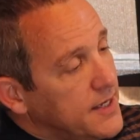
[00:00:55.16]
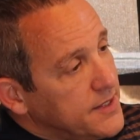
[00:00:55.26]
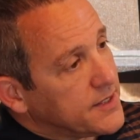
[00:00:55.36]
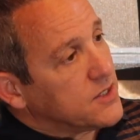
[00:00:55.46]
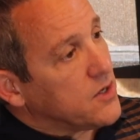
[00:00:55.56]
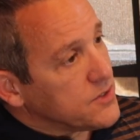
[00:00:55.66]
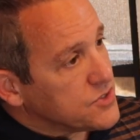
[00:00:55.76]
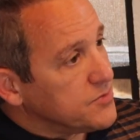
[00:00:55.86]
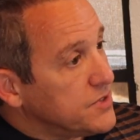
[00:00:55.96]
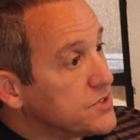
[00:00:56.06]
and it can cause
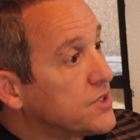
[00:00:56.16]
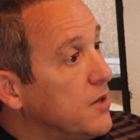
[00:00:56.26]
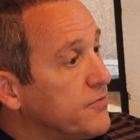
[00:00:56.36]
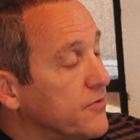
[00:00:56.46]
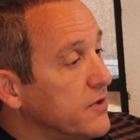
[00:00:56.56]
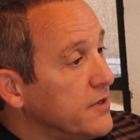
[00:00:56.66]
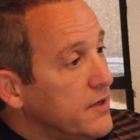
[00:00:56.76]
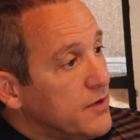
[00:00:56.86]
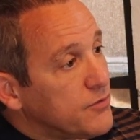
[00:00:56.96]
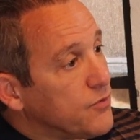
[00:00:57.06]
some discomfort
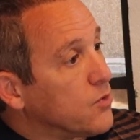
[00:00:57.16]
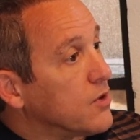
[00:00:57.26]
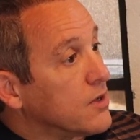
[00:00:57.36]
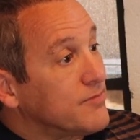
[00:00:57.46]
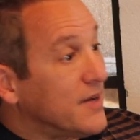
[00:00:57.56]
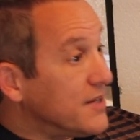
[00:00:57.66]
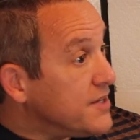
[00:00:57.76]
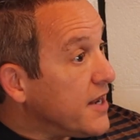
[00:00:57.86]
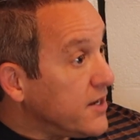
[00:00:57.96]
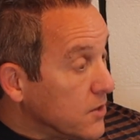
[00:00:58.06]
for a
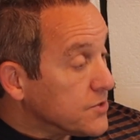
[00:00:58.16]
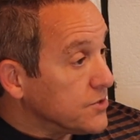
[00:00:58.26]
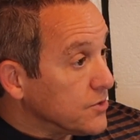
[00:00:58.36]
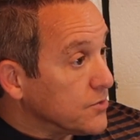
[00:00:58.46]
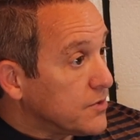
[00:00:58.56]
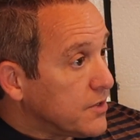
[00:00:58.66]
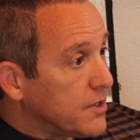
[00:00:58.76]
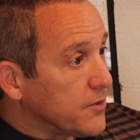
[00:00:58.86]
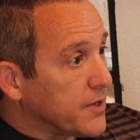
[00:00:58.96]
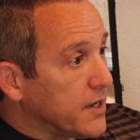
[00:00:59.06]
day or two,
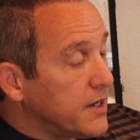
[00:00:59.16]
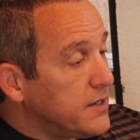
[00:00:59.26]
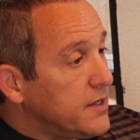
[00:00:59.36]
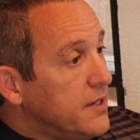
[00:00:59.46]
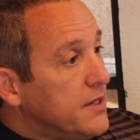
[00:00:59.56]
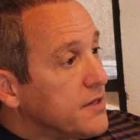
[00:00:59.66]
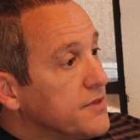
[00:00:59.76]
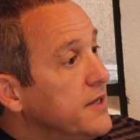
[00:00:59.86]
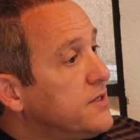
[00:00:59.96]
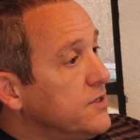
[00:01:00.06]
okay?
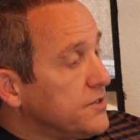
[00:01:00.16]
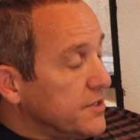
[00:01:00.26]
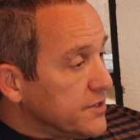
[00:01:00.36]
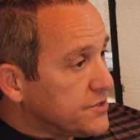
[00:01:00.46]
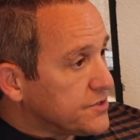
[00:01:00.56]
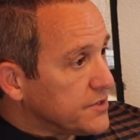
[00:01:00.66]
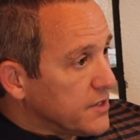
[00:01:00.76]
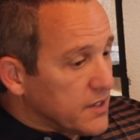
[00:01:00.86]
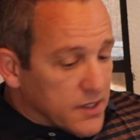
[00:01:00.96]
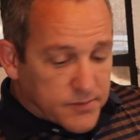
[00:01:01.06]
Thank goodness,
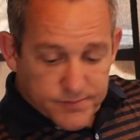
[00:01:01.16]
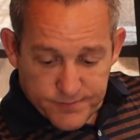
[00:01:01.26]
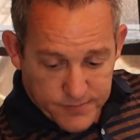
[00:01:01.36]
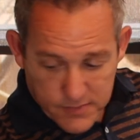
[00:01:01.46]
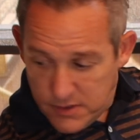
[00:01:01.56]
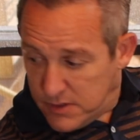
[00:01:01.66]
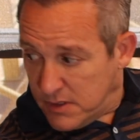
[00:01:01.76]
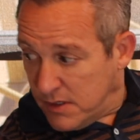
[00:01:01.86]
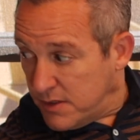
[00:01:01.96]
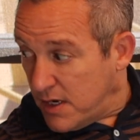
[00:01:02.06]
I'll
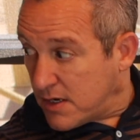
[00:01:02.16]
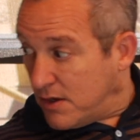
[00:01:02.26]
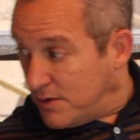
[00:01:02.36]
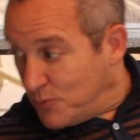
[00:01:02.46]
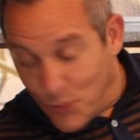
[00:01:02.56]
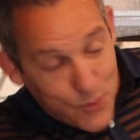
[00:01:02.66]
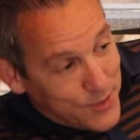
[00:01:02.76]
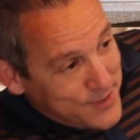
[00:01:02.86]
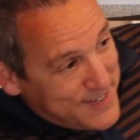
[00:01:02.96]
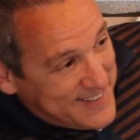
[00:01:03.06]
knock on
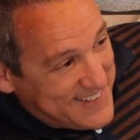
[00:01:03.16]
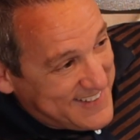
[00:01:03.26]
wood,